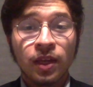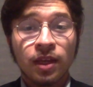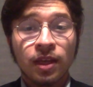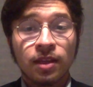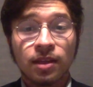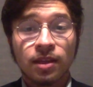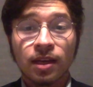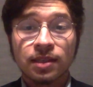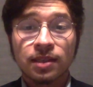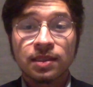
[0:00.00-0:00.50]

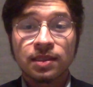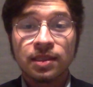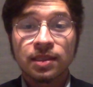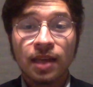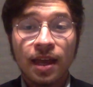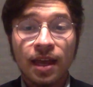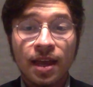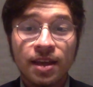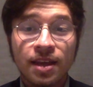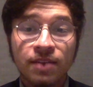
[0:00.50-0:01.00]
Thus,
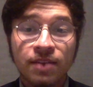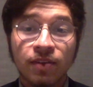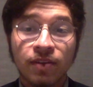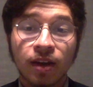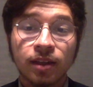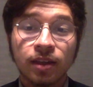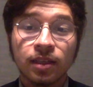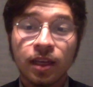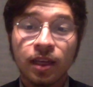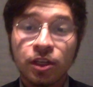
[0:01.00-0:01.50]
any
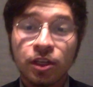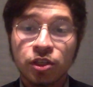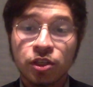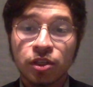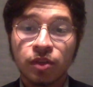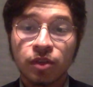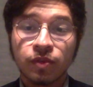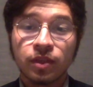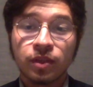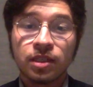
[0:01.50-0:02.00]

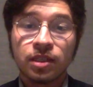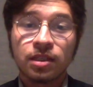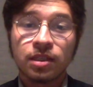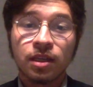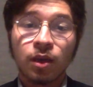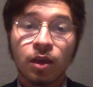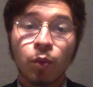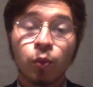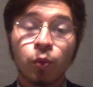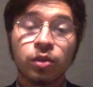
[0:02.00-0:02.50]
violation of it
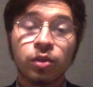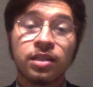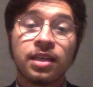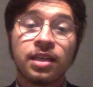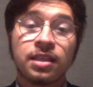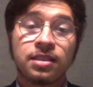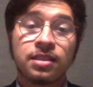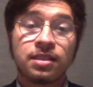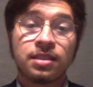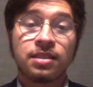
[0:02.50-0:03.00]
would
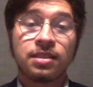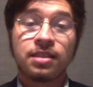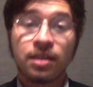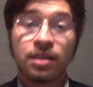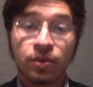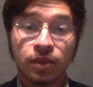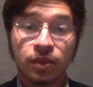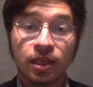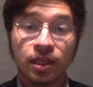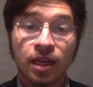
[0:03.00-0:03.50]

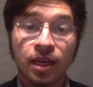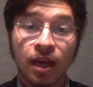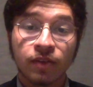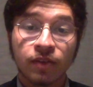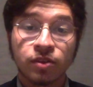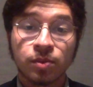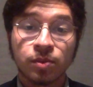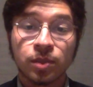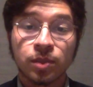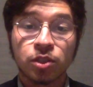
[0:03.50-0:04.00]
necessarily have
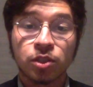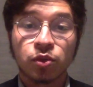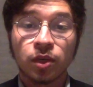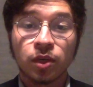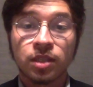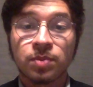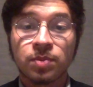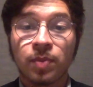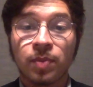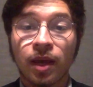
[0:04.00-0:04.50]
to be
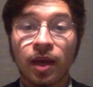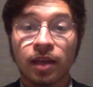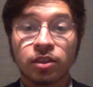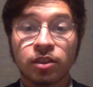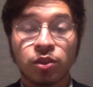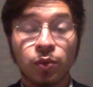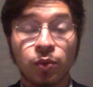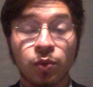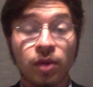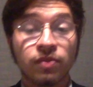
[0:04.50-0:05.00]
traced back
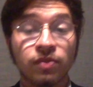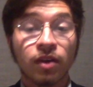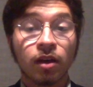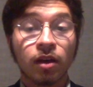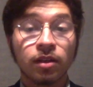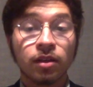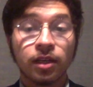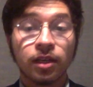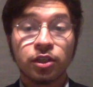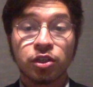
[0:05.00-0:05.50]
to a
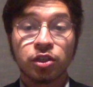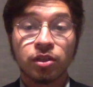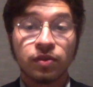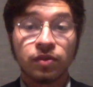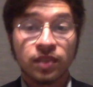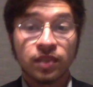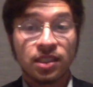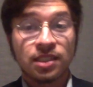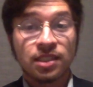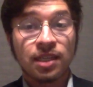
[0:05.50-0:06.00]
violation of
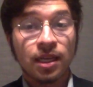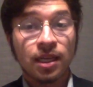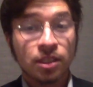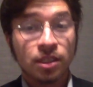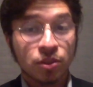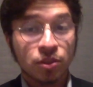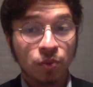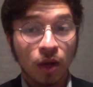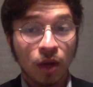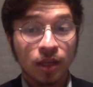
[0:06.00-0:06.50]
a
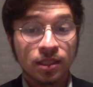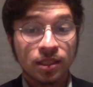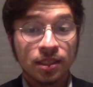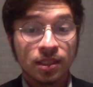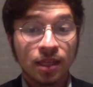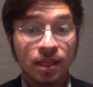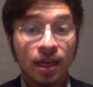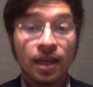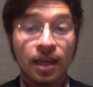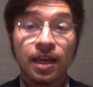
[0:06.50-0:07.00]
state's
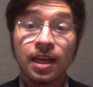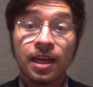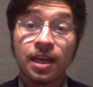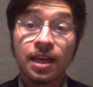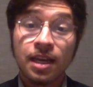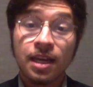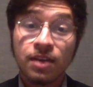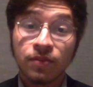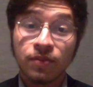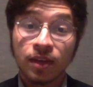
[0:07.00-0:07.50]
rights,
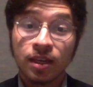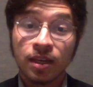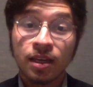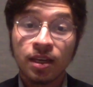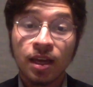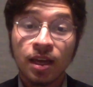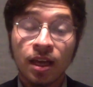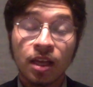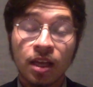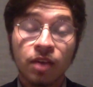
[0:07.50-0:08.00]
even
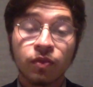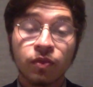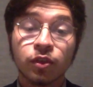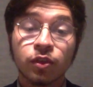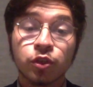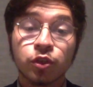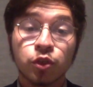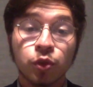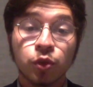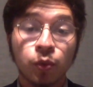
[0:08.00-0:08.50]
if the
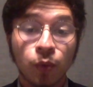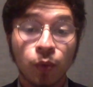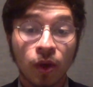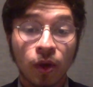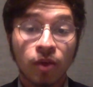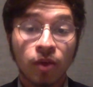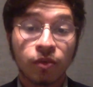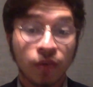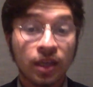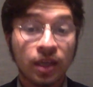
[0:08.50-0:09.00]
true
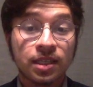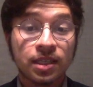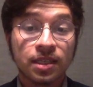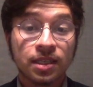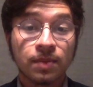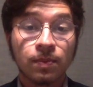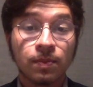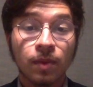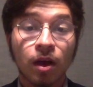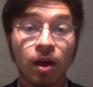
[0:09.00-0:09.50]

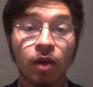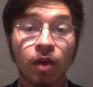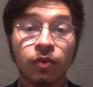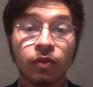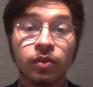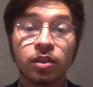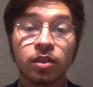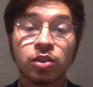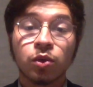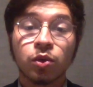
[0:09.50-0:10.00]
victim of
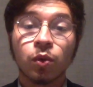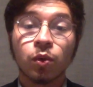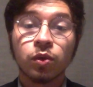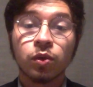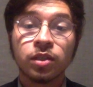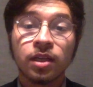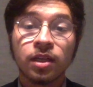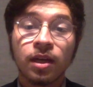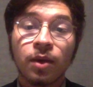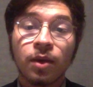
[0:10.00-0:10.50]
the
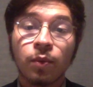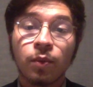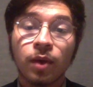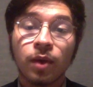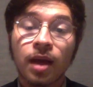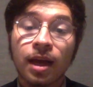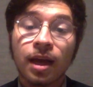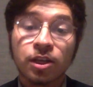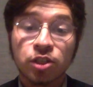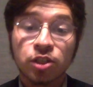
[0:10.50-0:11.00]
tort were
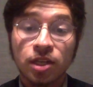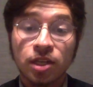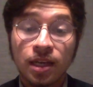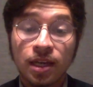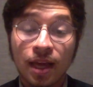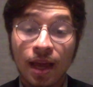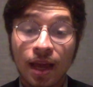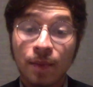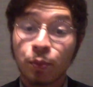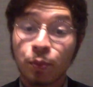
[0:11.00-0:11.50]

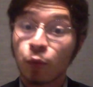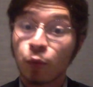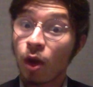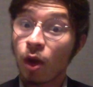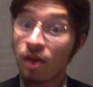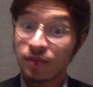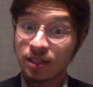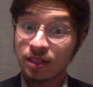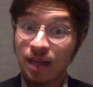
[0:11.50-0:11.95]
actually a private